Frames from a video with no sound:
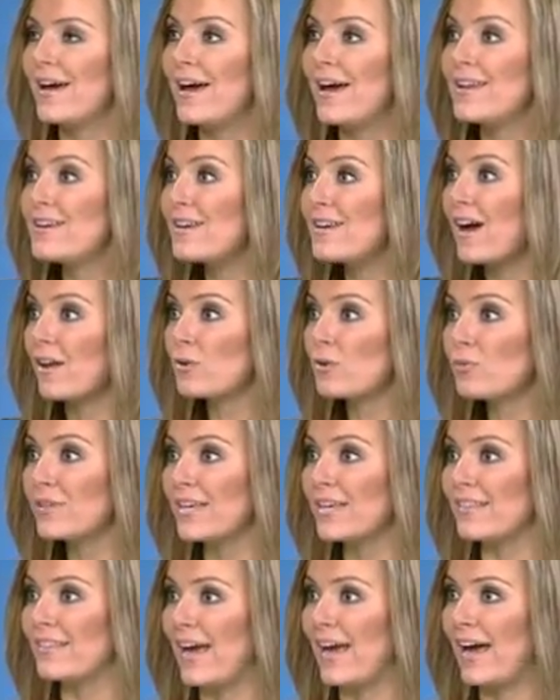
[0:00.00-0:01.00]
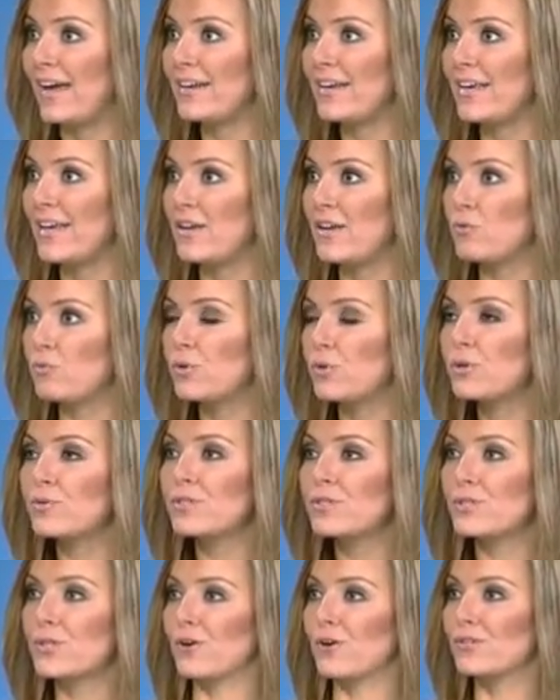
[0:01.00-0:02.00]
And not only that, it
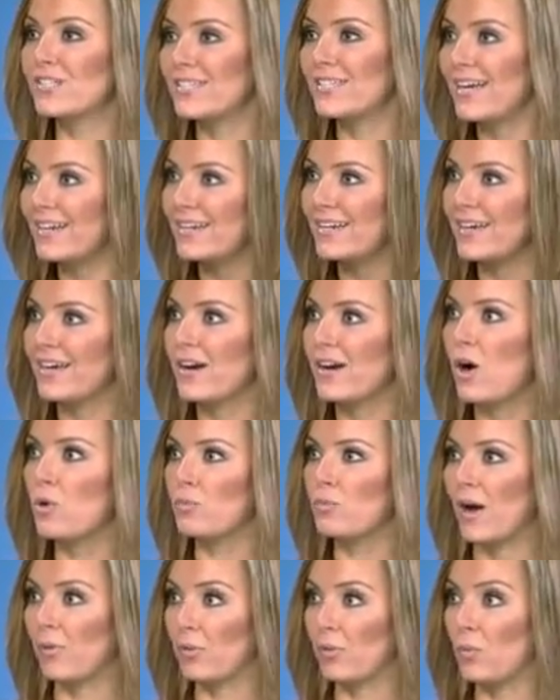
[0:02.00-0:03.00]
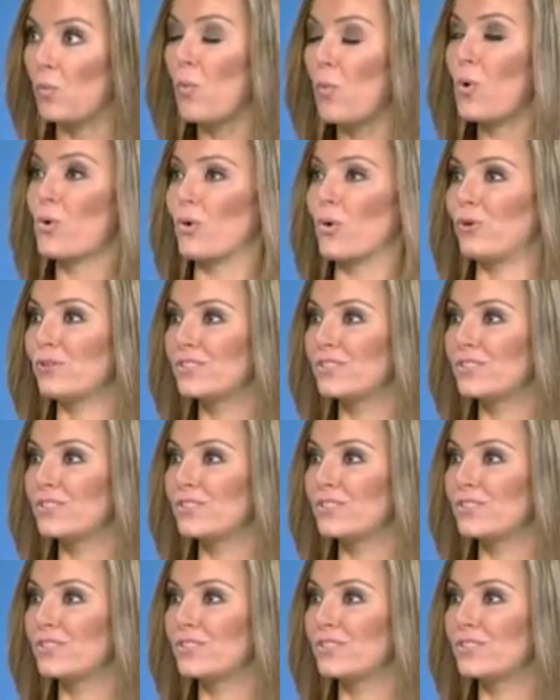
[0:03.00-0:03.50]
ruins our standing around the world.